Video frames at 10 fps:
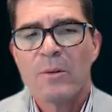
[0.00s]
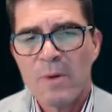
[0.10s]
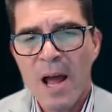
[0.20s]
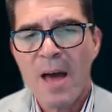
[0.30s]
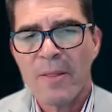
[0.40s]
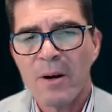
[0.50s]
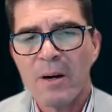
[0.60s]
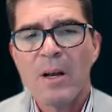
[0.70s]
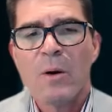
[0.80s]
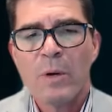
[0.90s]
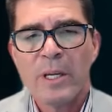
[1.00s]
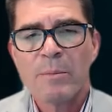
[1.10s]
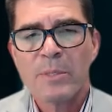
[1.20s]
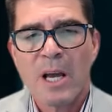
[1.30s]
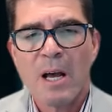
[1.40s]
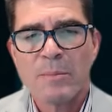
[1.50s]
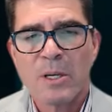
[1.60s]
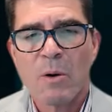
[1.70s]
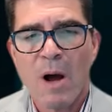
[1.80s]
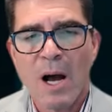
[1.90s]
Rather, Williams comes
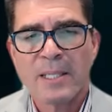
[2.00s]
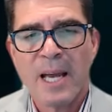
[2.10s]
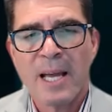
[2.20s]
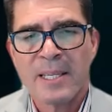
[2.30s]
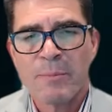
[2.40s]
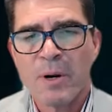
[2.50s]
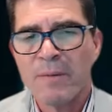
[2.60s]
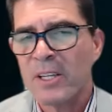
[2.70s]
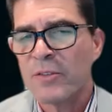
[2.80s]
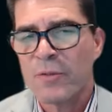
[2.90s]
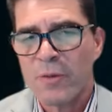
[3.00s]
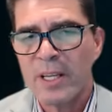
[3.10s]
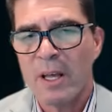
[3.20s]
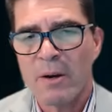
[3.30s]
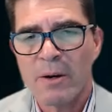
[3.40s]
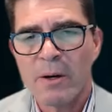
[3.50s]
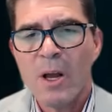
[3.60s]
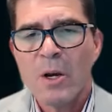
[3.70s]
across as a privileged freeloader